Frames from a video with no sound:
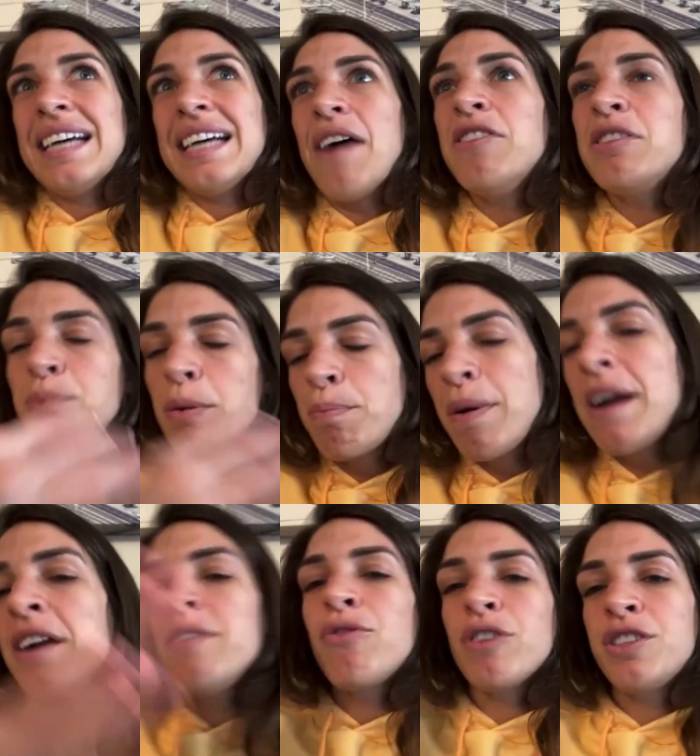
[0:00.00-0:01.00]
I was
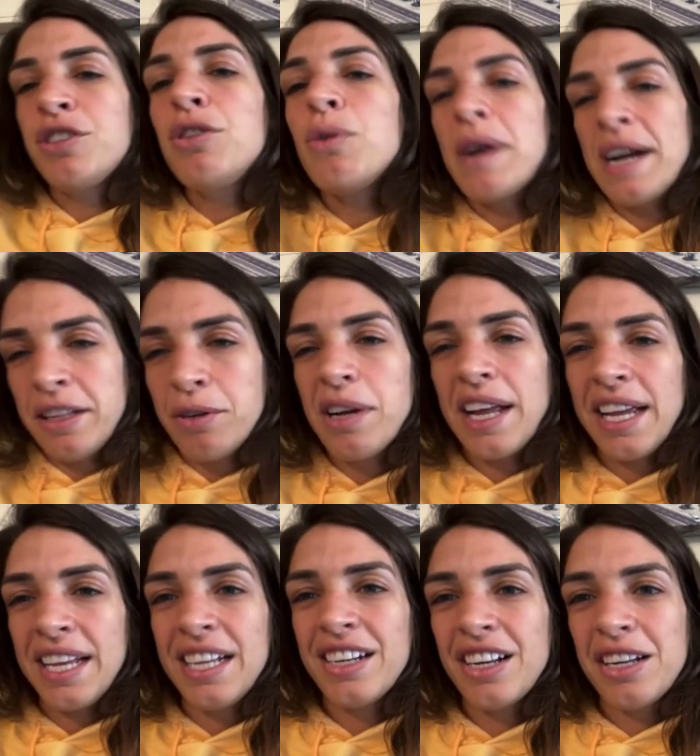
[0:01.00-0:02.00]
prepared for it to go either way.
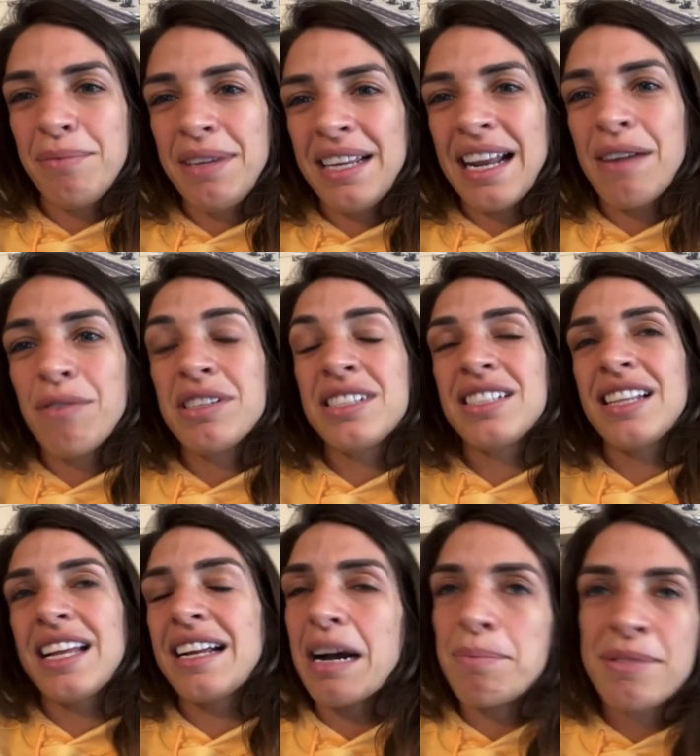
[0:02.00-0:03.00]
You know what I mean? I wasn't
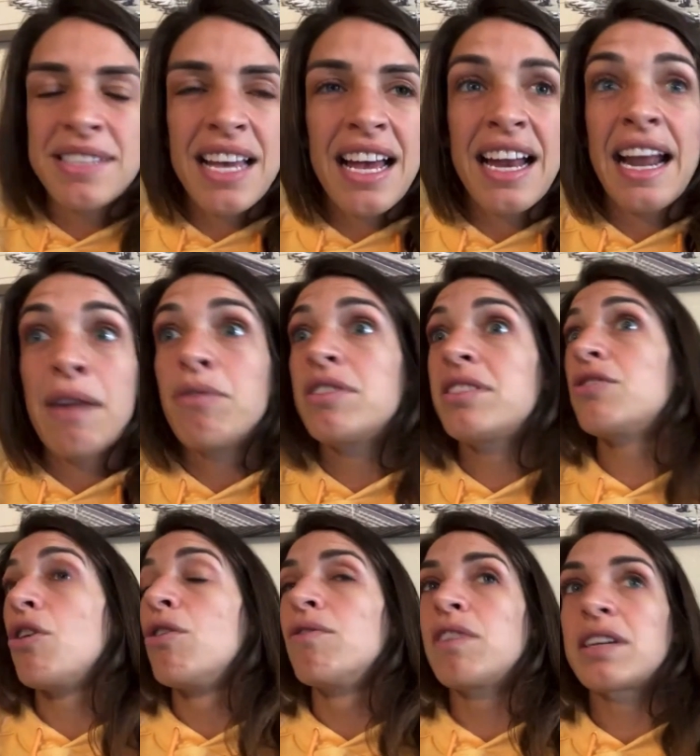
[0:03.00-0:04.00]
like upset. I wasn't
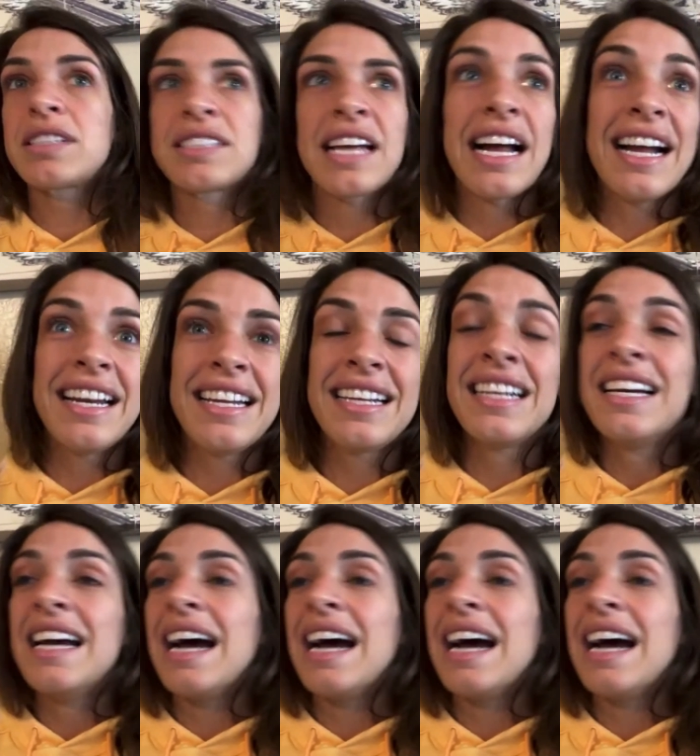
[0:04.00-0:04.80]
overexcited.